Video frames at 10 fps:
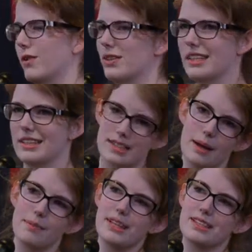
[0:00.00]
forcing
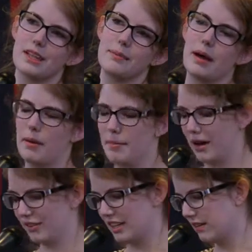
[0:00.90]
something to come out of my
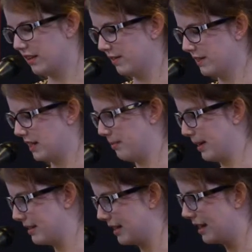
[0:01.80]
mouth, even if it didn't
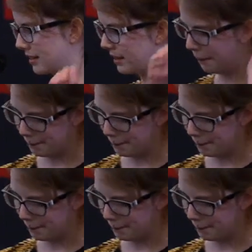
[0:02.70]
make sense.